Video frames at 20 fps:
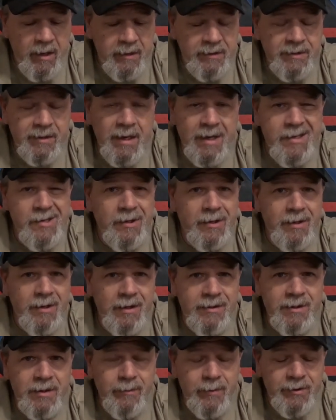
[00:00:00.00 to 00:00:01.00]
He's got good
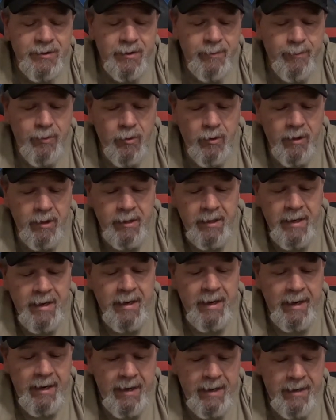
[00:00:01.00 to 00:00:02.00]
customer support.
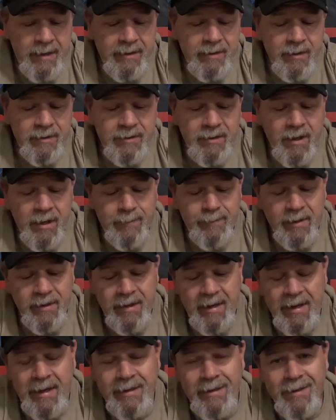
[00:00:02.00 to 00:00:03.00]
And on top
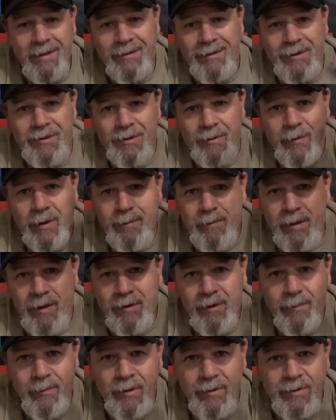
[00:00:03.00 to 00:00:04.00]
of that, these are
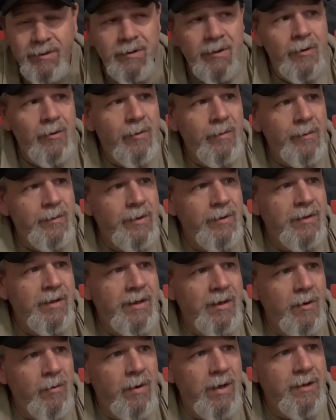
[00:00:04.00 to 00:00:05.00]
rebuildable. So you
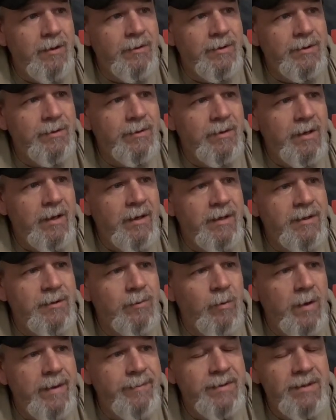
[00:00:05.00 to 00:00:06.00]
can go onto
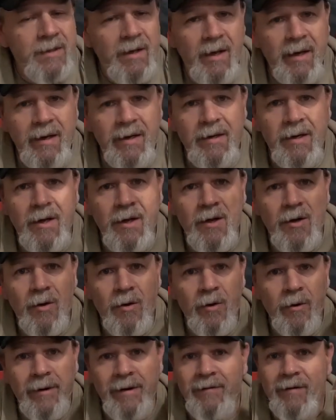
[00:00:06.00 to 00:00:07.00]
his website
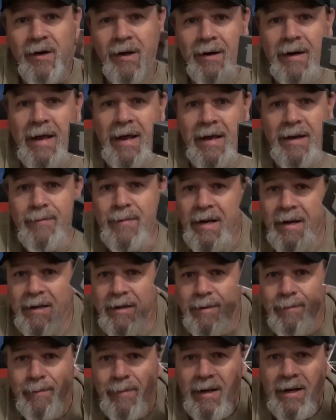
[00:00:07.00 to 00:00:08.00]
or even on
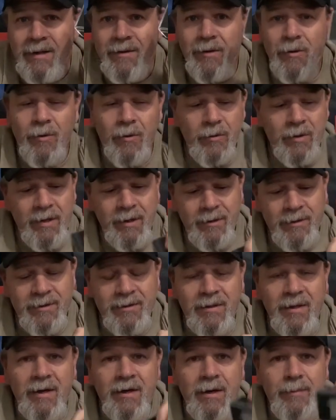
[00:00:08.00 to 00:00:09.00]
A-Main and buy the whole gear
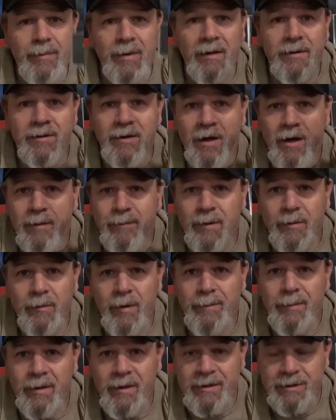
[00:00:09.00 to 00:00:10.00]
set up on top and
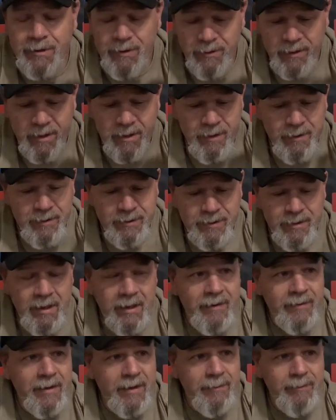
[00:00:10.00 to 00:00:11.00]
replace your gears
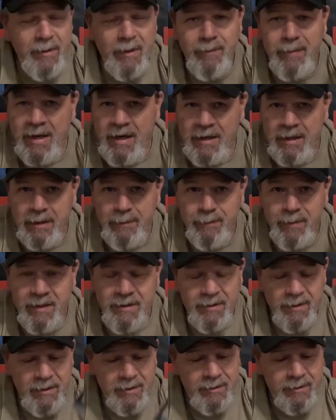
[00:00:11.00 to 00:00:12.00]
and then be back in
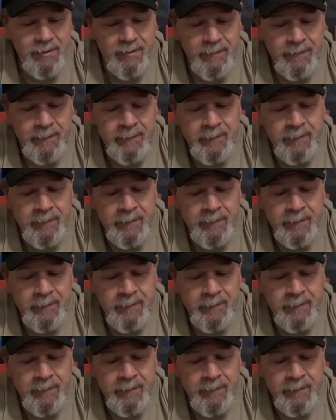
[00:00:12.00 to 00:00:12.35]
business.